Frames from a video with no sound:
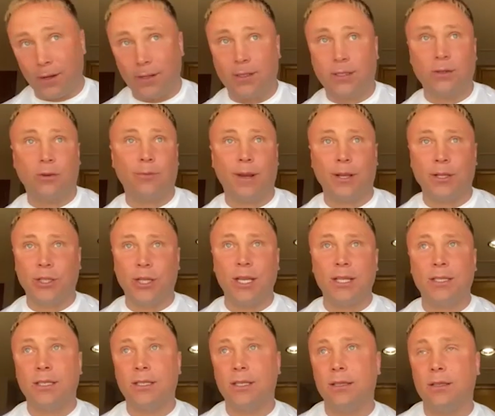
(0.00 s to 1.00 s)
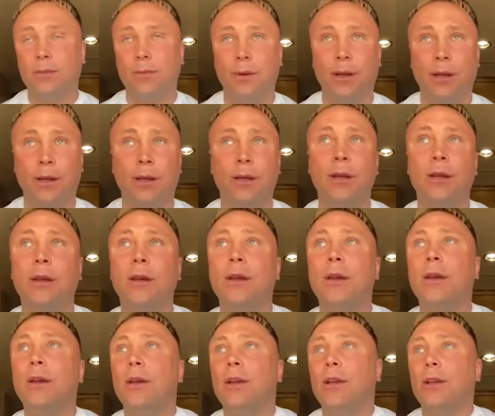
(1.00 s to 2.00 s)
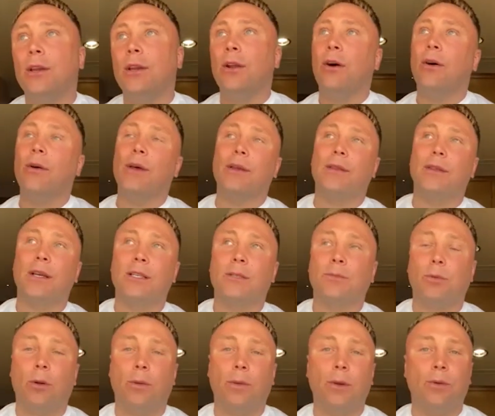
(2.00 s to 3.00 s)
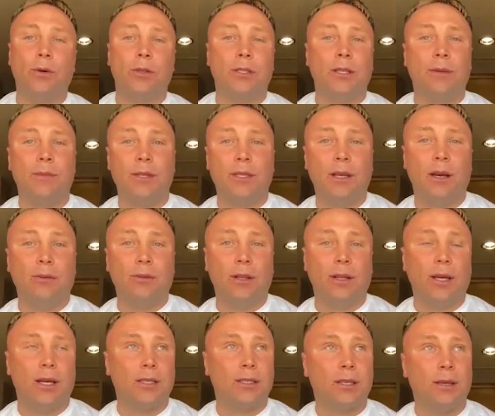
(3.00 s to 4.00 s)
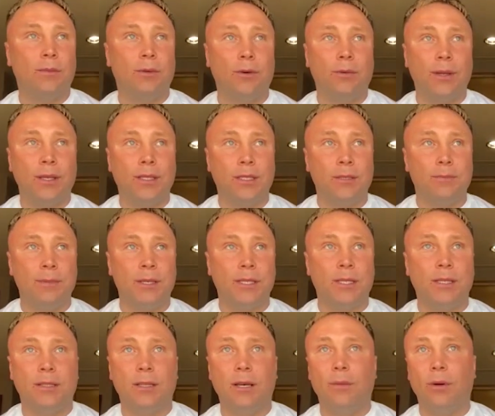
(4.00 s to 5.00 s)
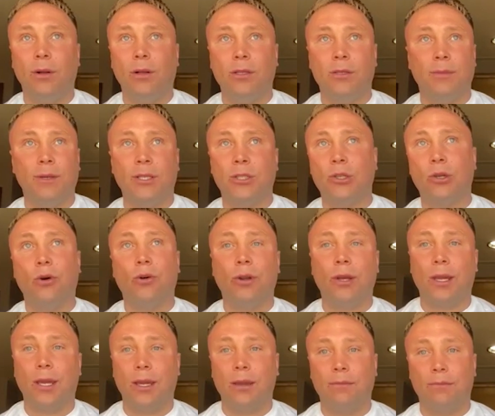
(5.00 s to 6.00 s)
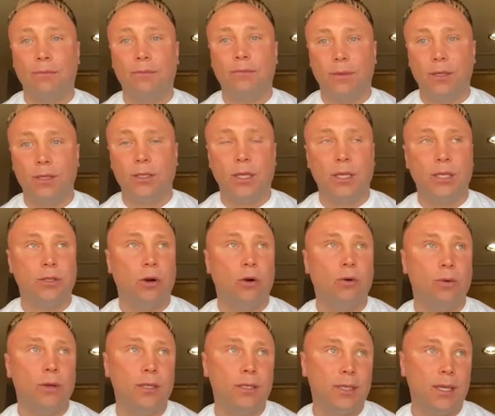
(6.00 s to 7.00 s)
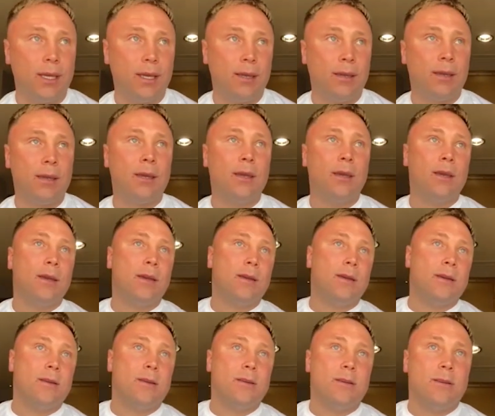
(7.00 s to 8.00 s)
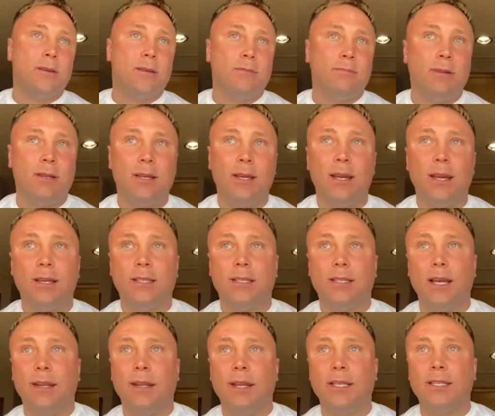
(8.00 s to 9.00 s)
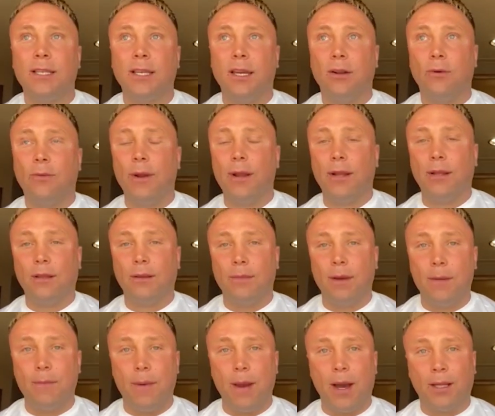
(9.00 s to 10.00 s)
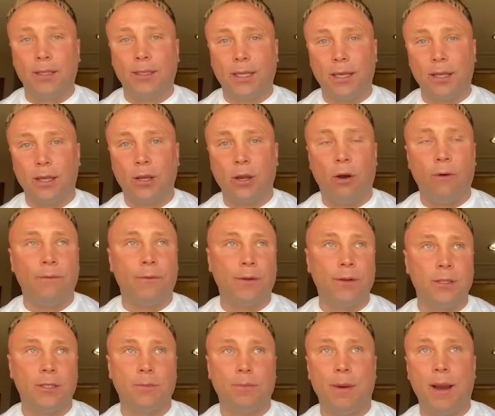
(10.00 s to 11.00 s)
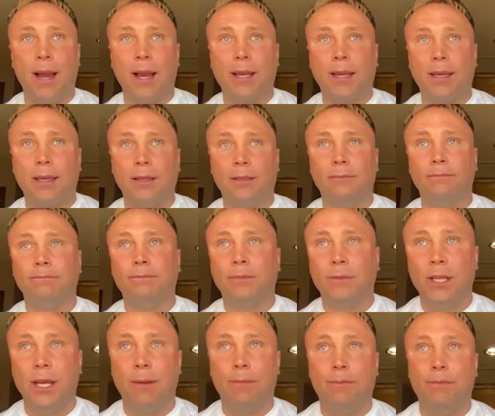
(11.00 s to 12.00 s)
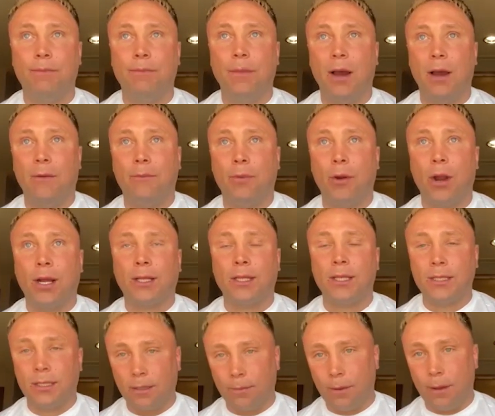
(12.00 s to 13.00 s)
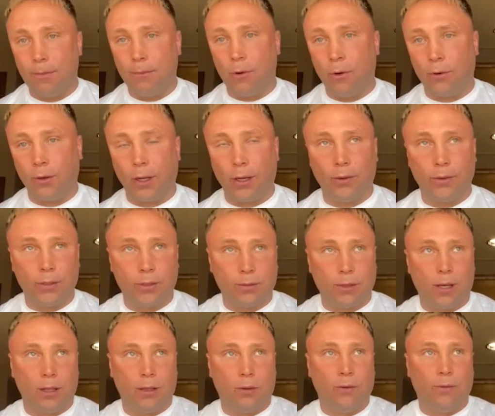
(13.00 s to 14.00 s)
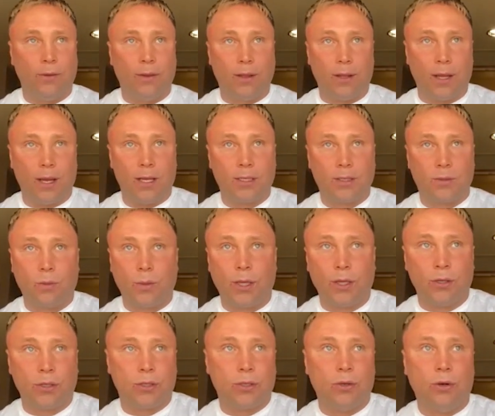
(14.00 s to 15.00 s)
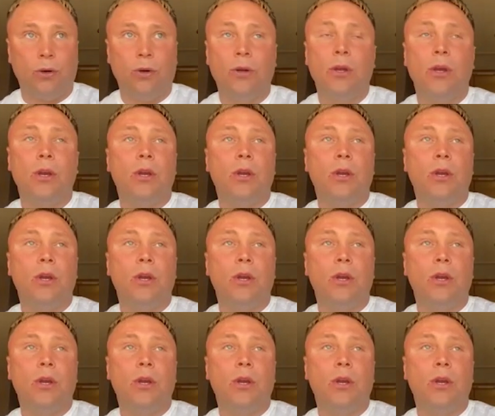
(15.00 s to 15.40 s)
I took my chances. But you know, that's probably what's let me down the last couple of weeks, is missing doubles. My scoring game is always there. But yeah, it's nice to get a win under my belt, get the confidence back, and yeah. I've practiced a bit more now as well over the last week or so.